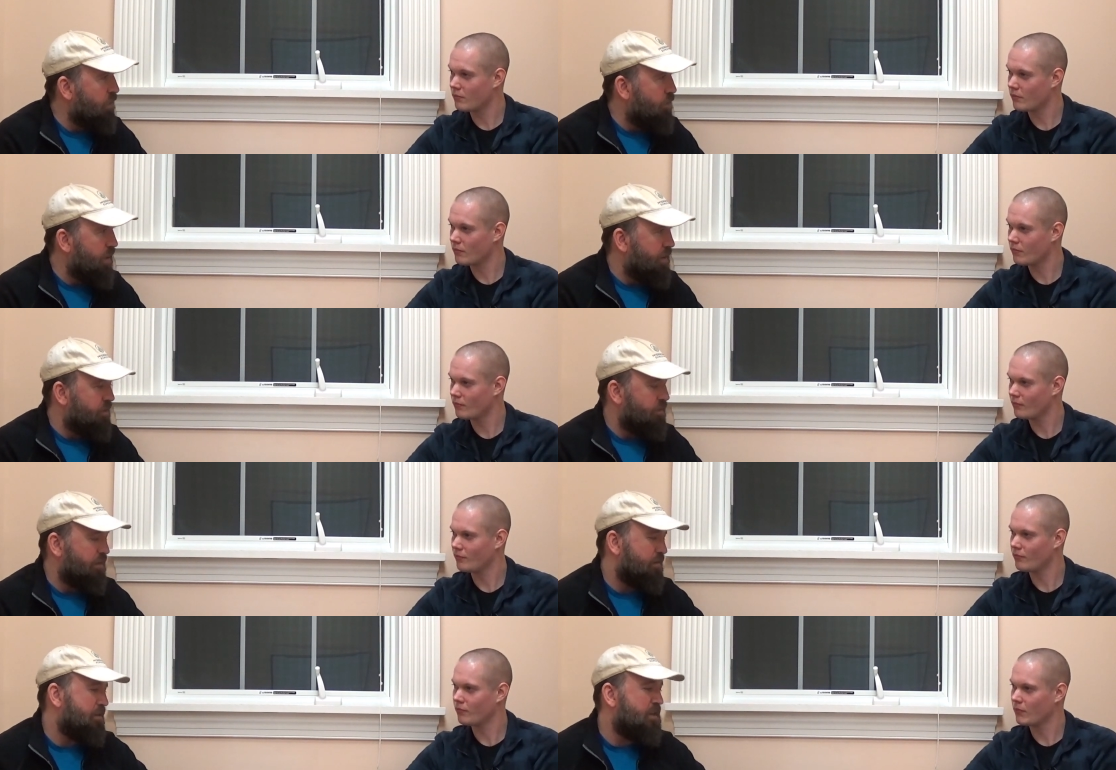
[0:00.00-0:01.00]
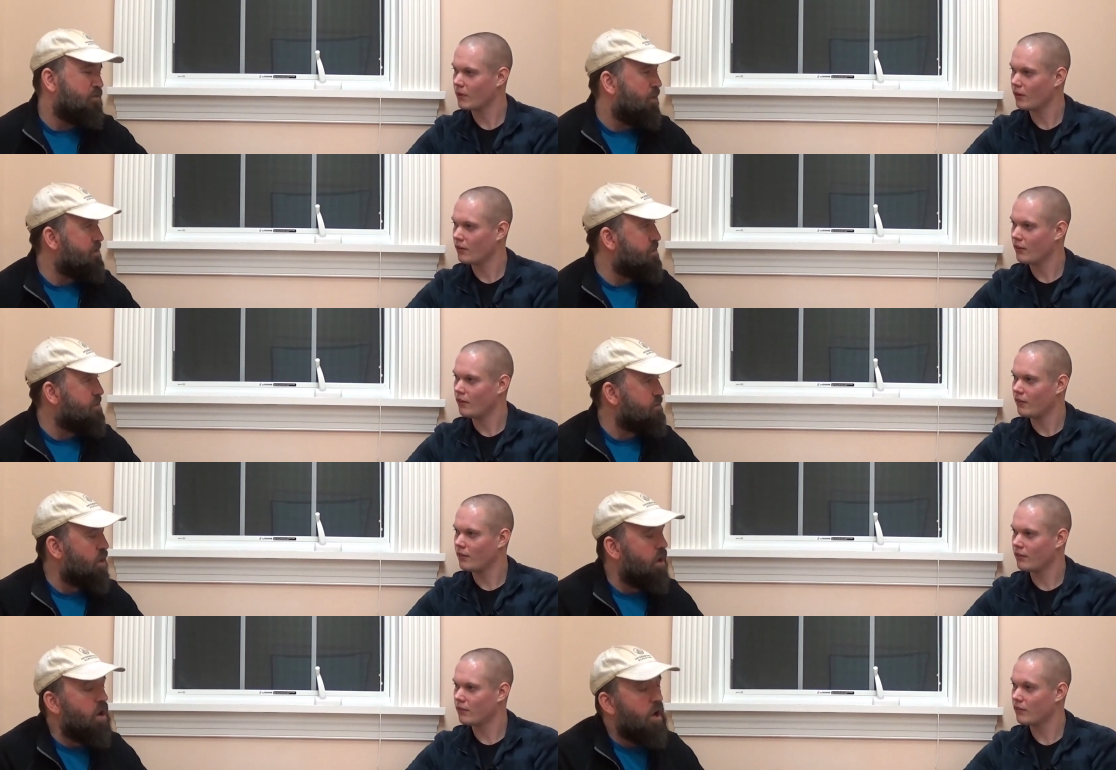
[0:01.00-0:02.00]
Speaker 1: the way that the D20 systems
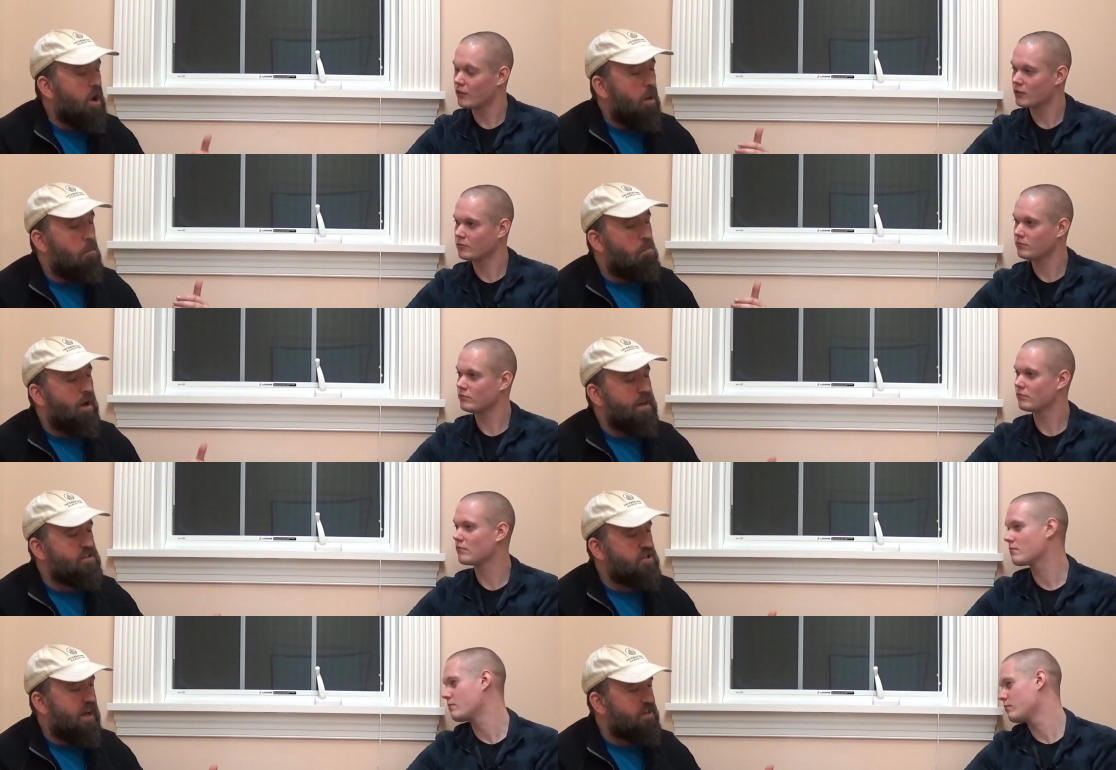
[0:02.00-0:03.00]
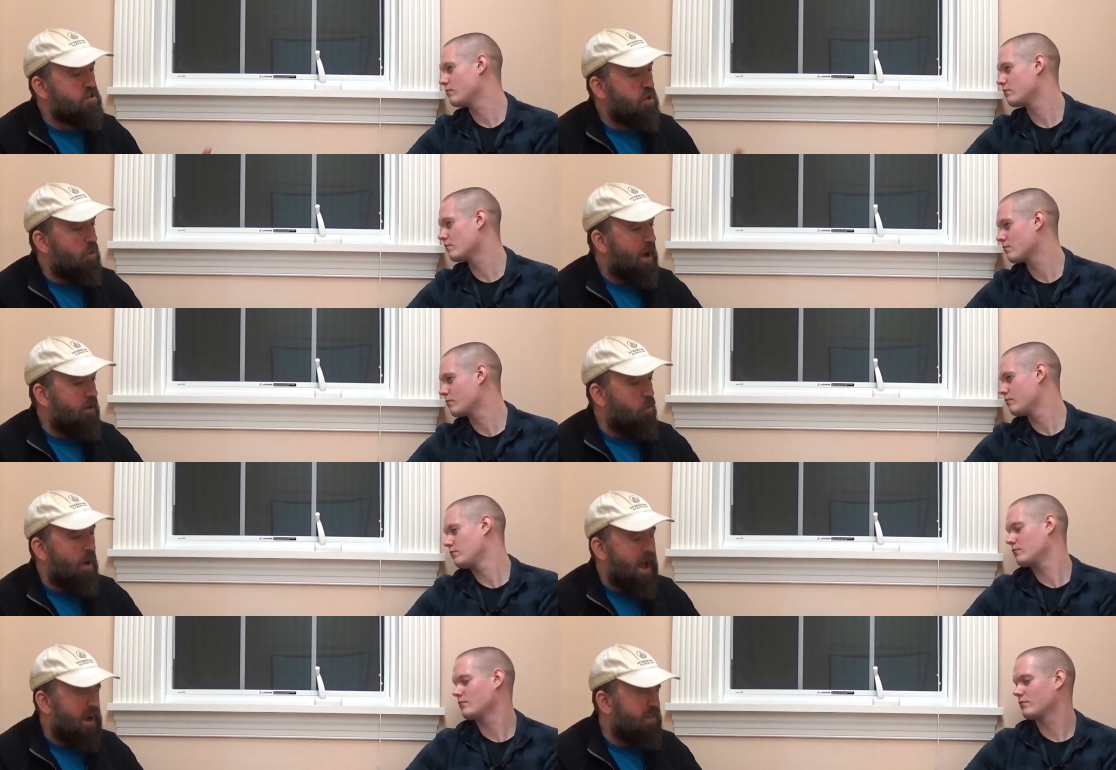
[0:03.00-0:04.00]
are. But it's not so out of
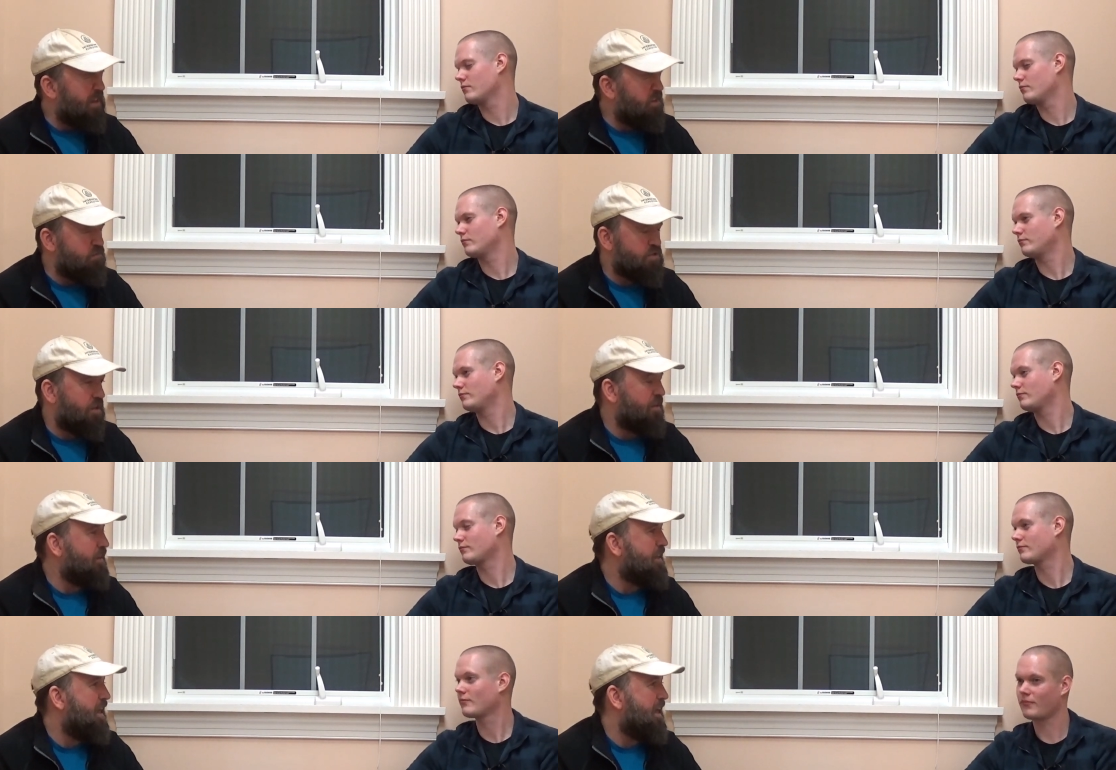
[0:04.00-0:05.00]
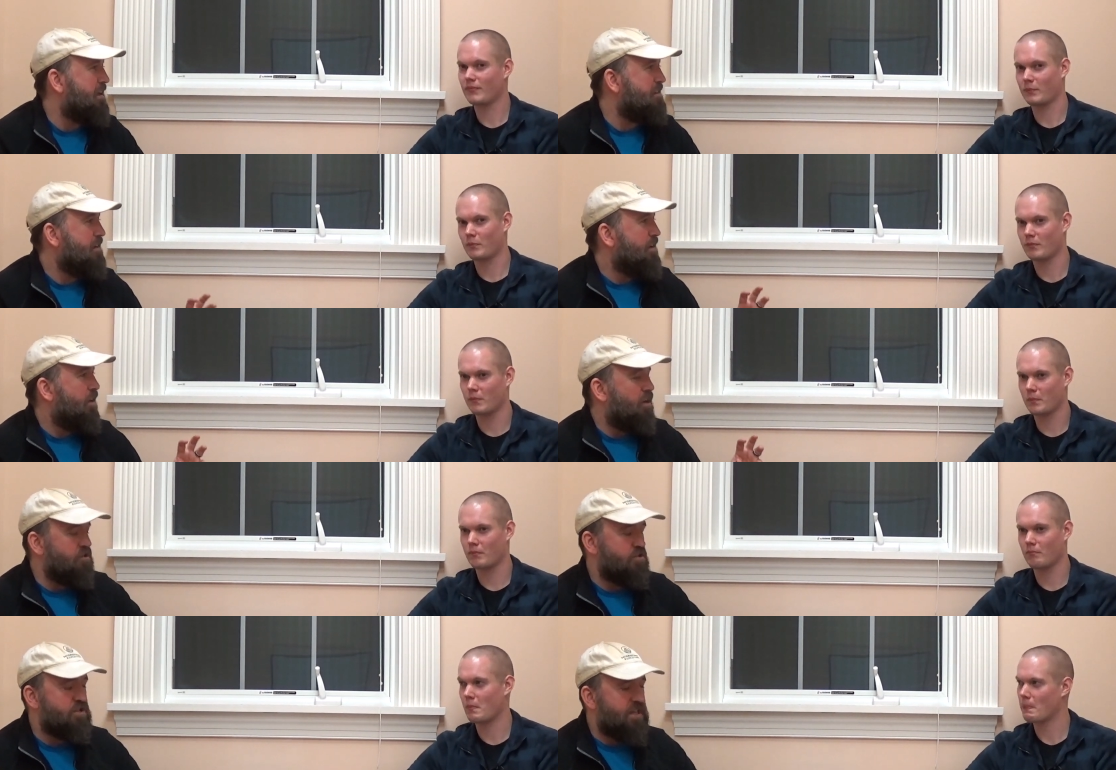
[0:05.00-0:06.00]
whack that you suddenly can't
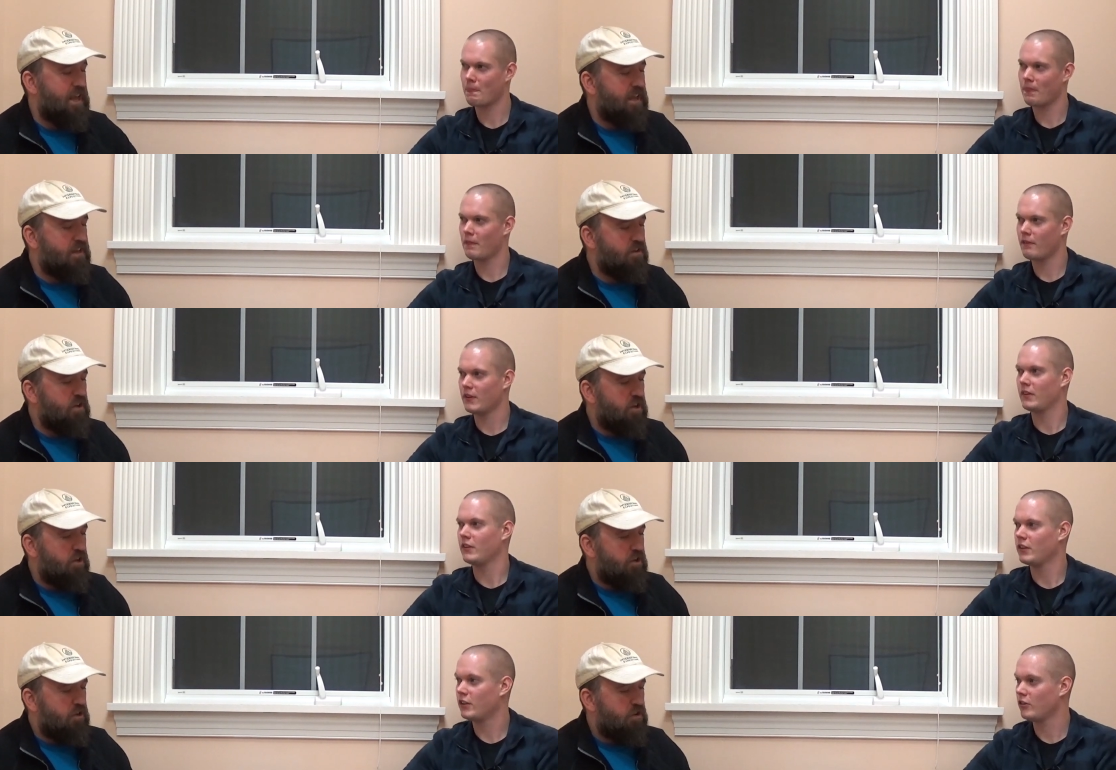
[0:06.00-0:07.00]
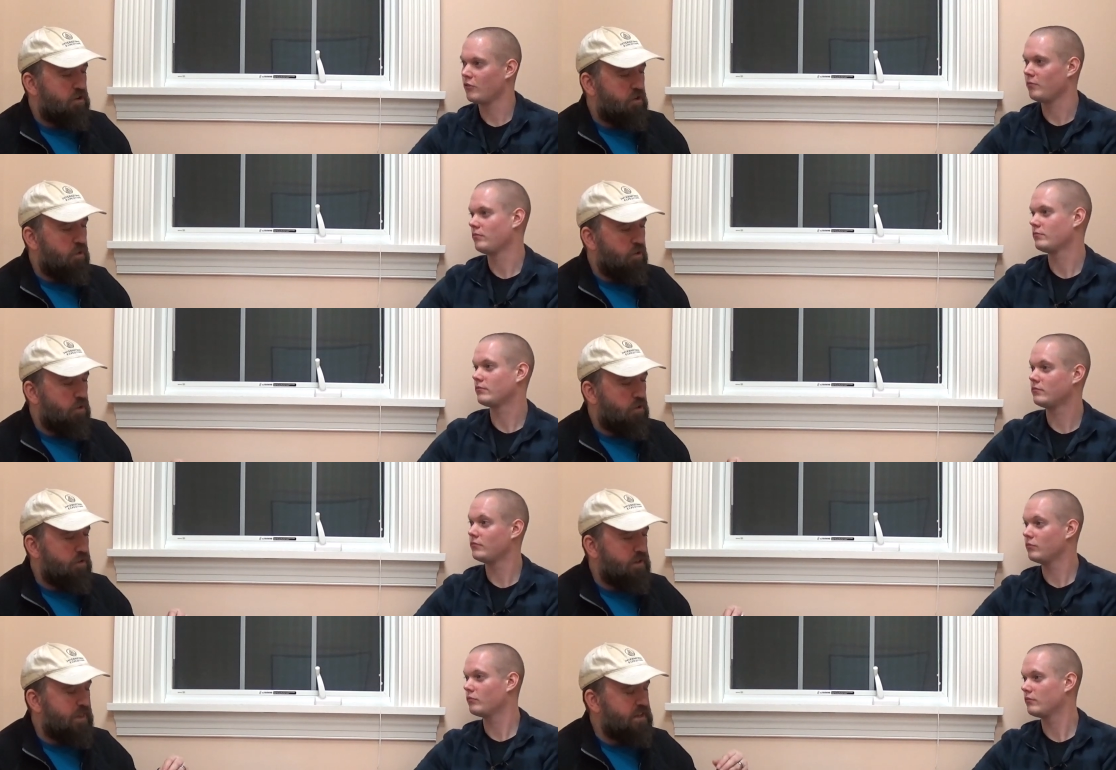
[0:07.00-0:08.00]
understand
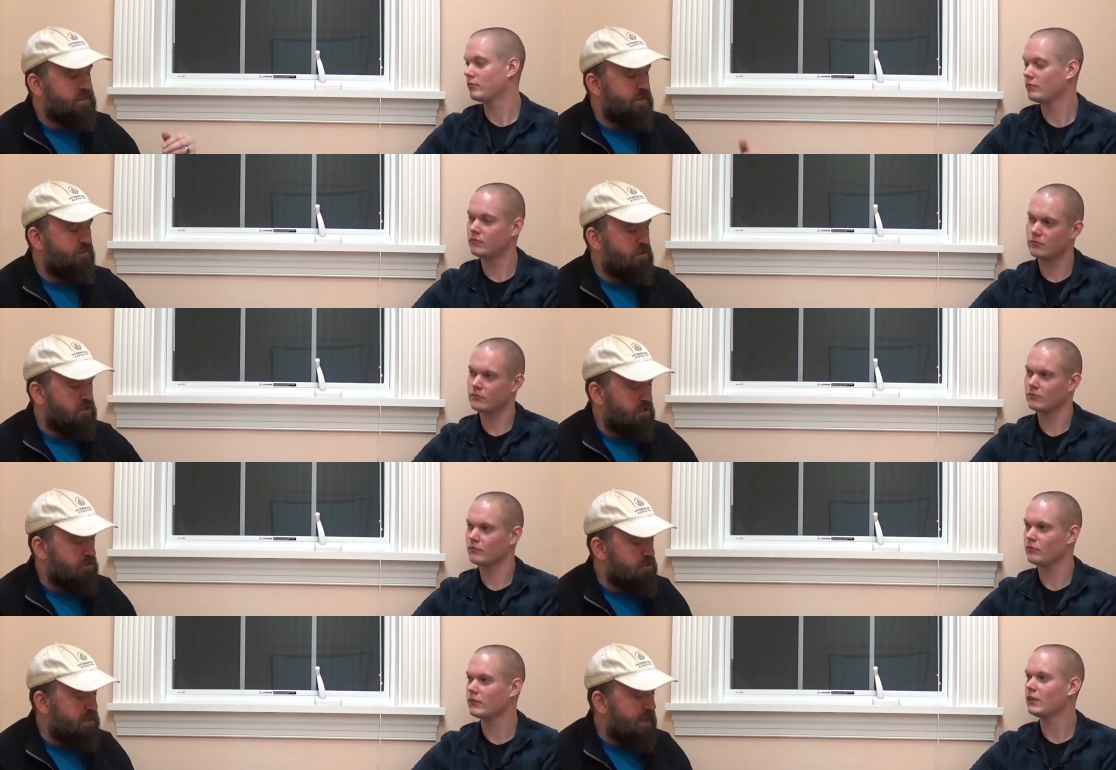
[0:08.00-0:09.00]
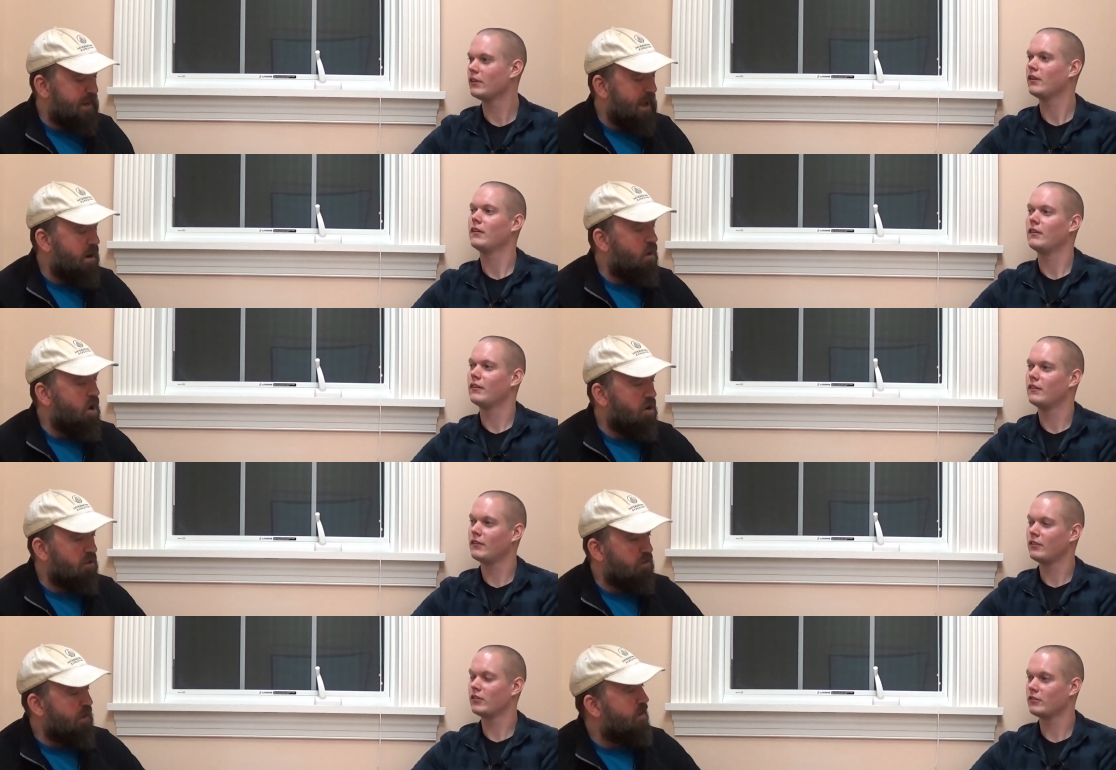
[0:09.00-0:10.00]
or that it's difficult to understand how
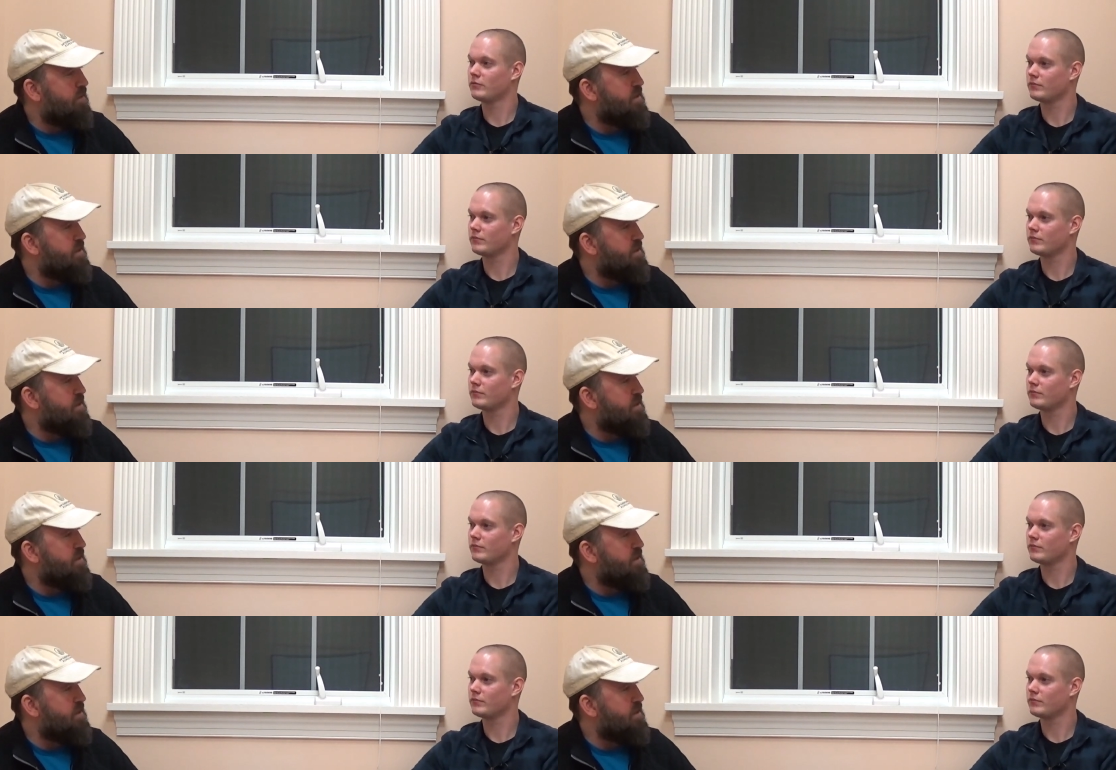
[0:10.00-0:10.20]
hard or how